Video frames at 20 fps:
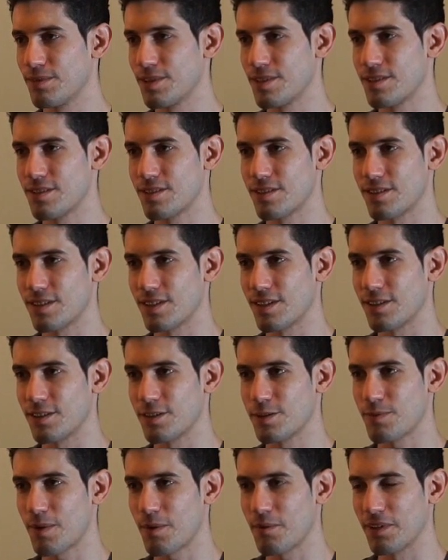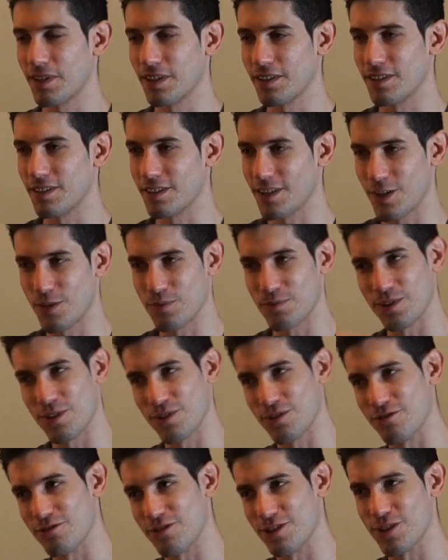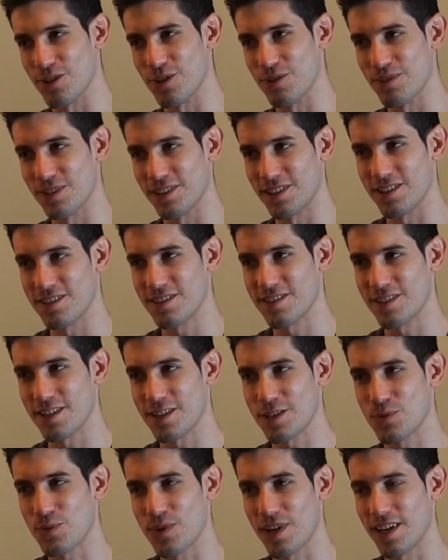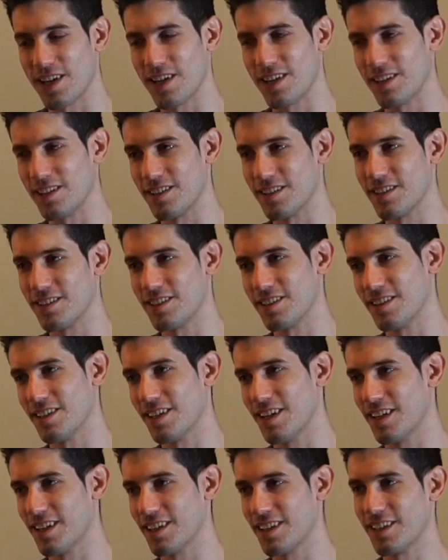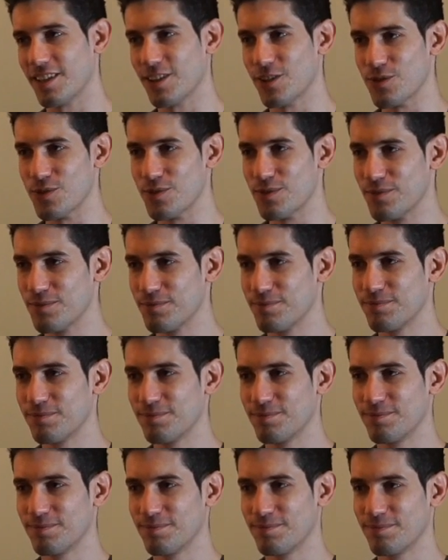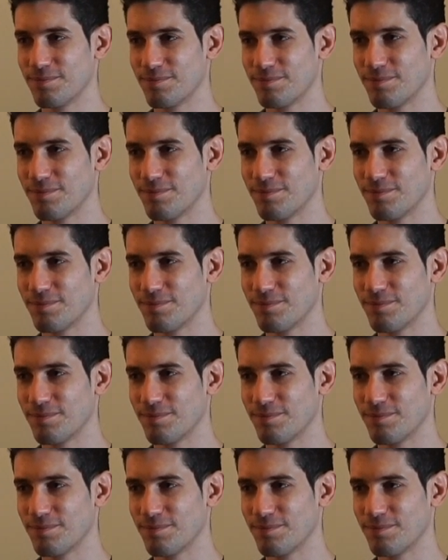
It's, uh, it's probably written down below the video, but it's S Y N E R E O. Okay, that's